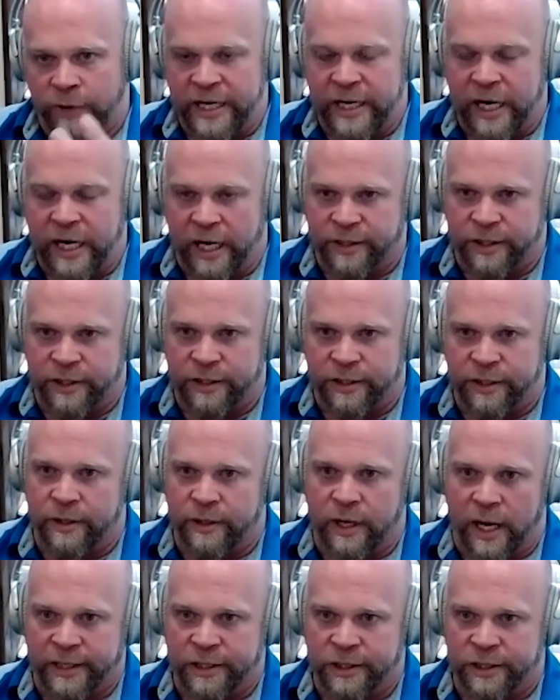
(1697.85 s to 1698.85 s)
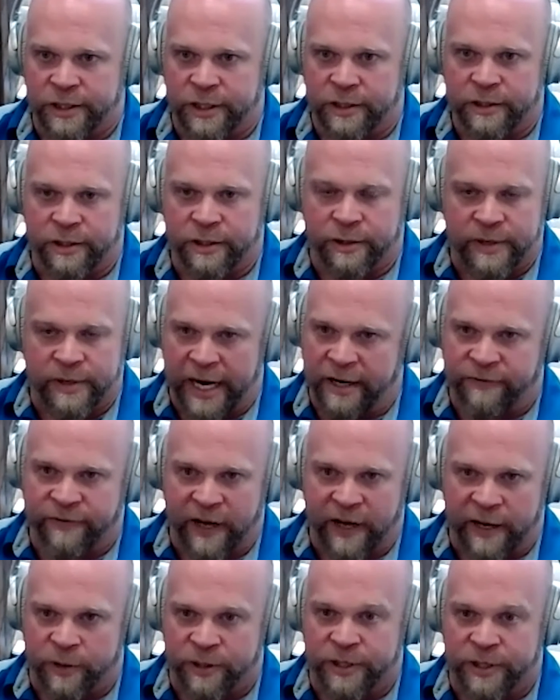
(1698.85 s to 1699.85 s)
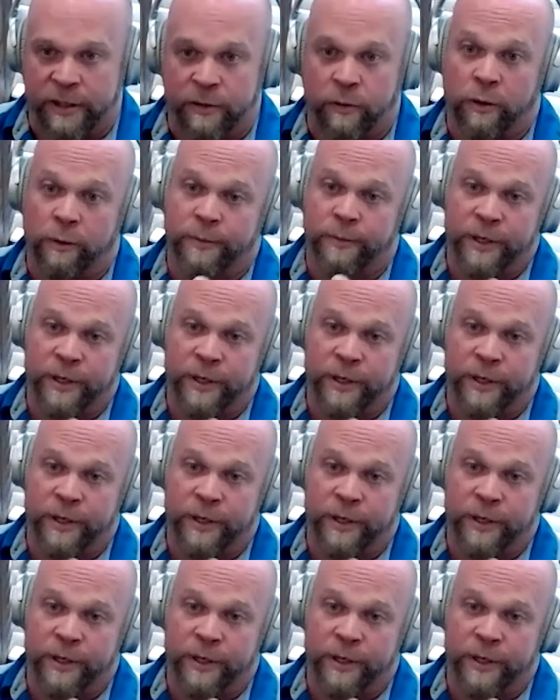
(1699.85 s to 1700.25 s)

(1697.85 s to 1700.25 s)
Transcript: reconstituted oxygen, so ninety-five percent,